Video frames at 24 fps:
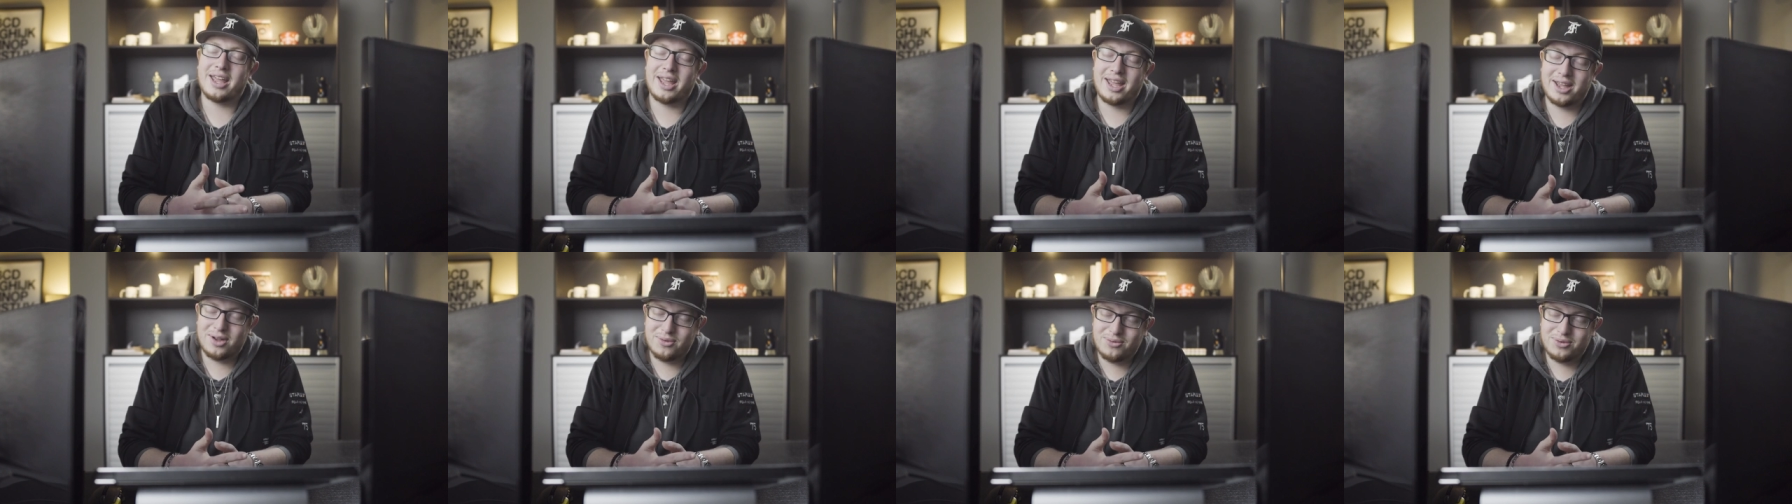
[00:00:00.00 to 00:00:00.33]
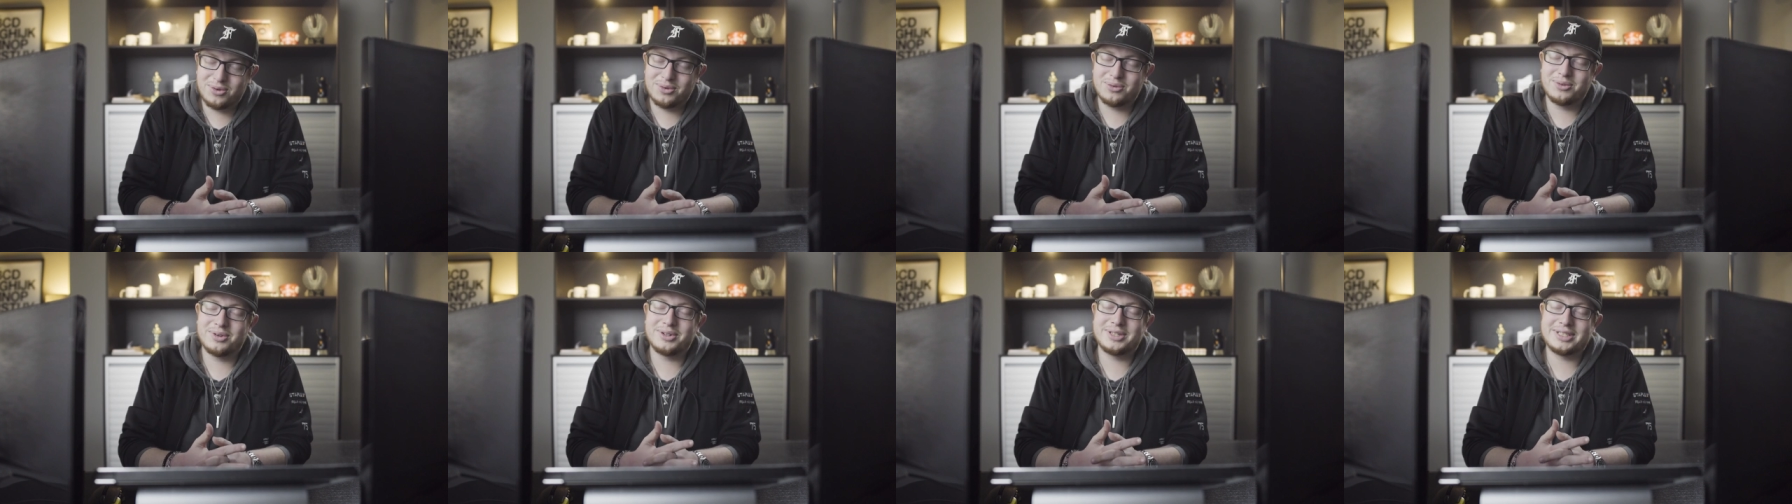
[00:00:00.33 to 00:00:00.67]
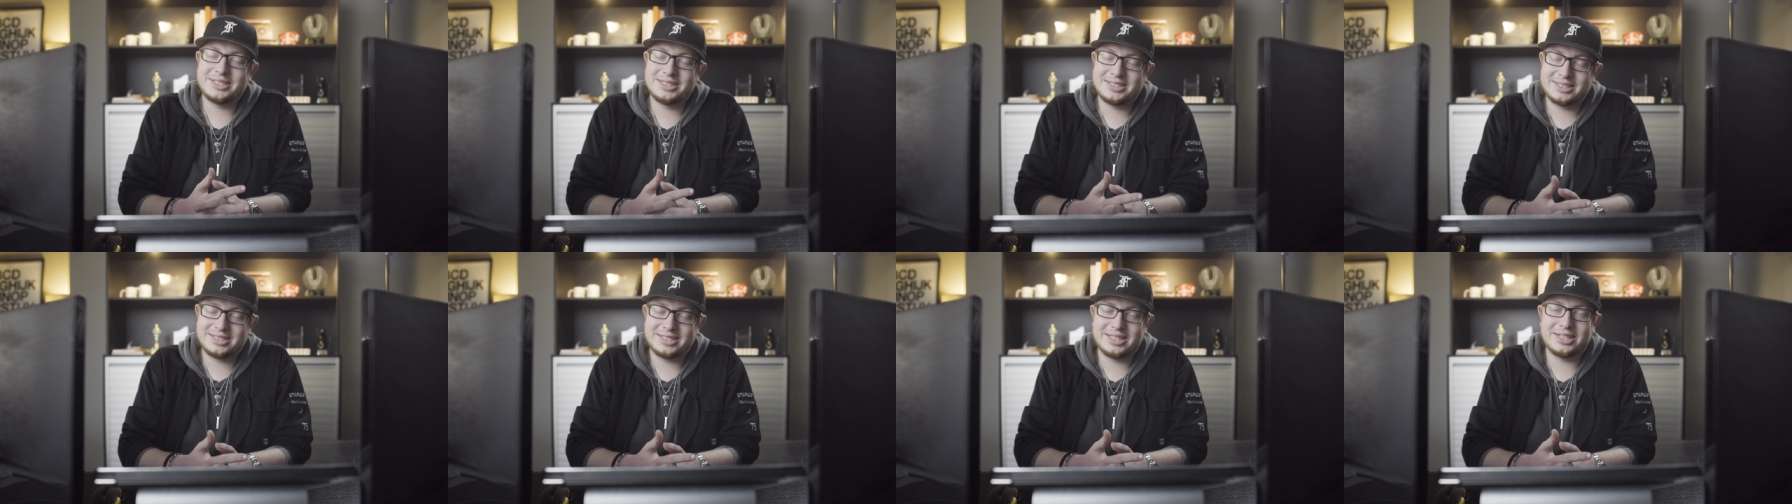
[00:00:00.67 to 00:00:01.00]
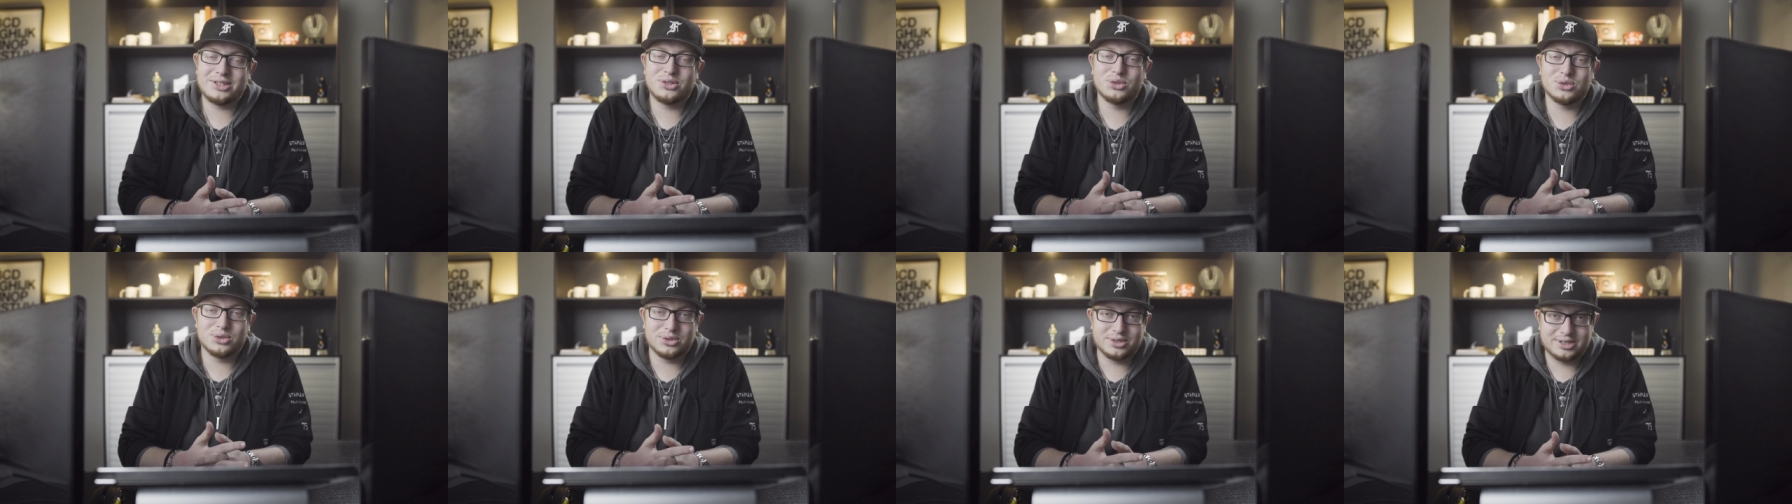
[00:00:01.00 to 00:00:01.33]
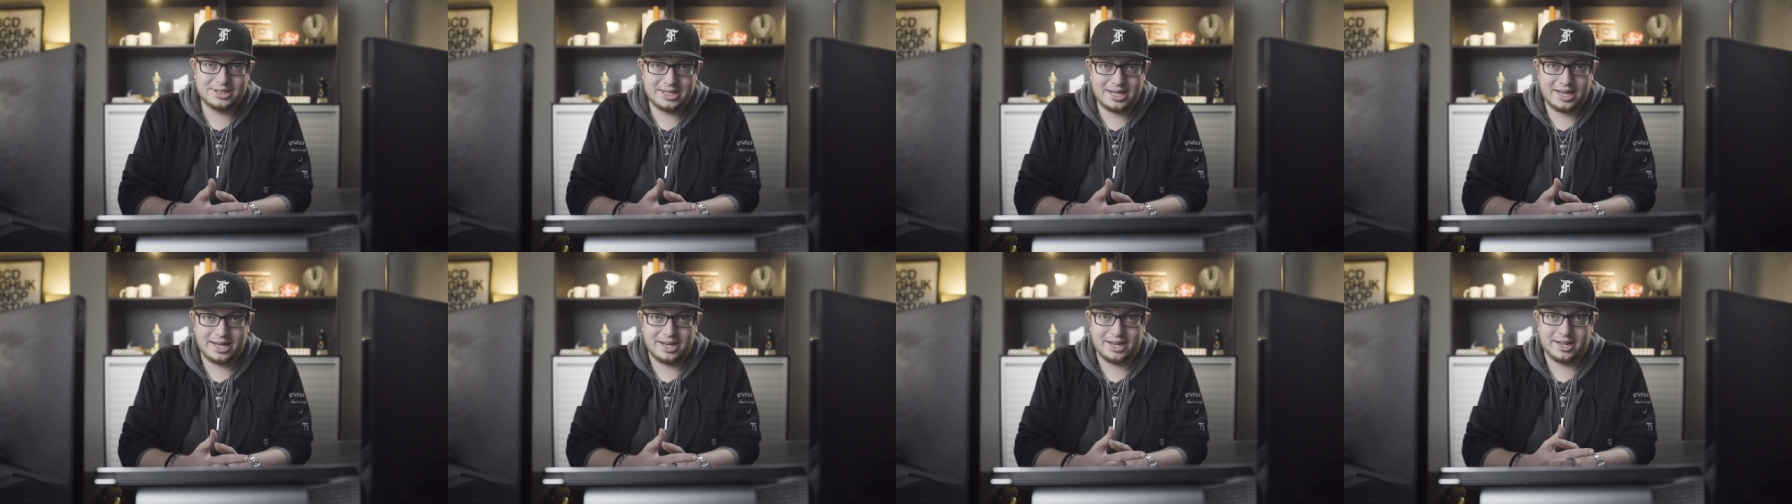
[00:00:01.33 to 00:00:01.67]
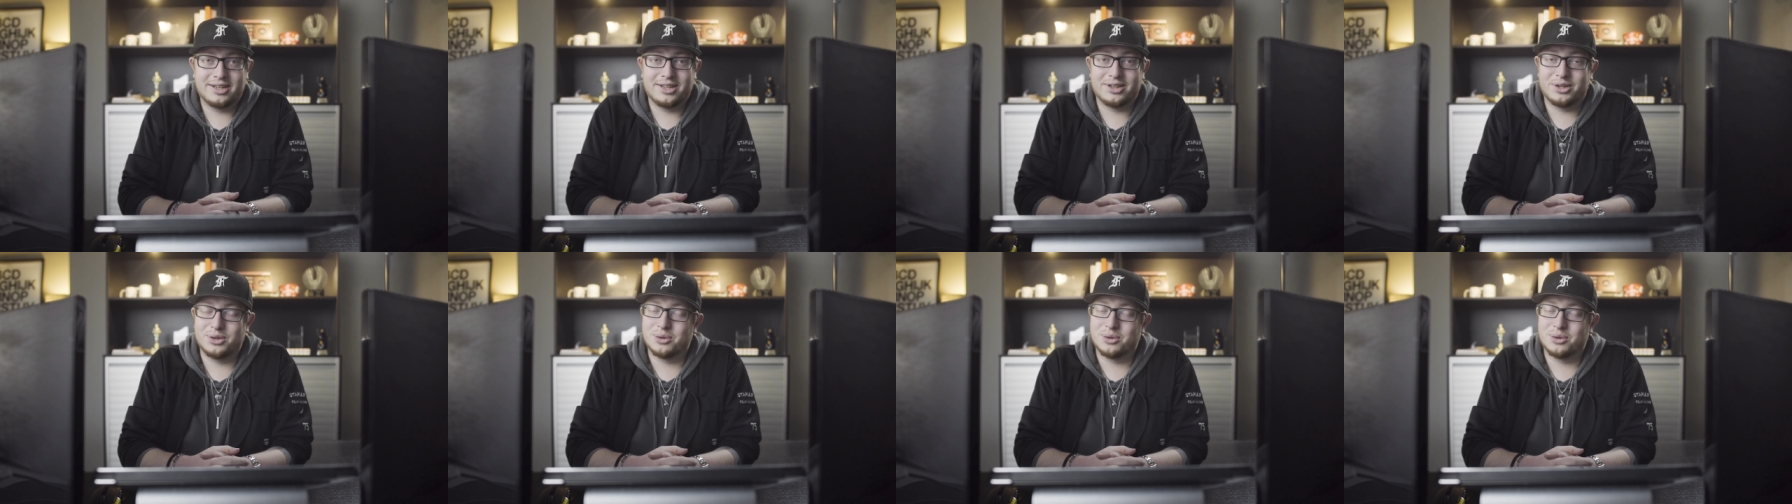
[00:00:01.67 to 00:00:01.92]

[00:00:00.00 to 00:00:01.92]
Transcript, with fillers: every single day.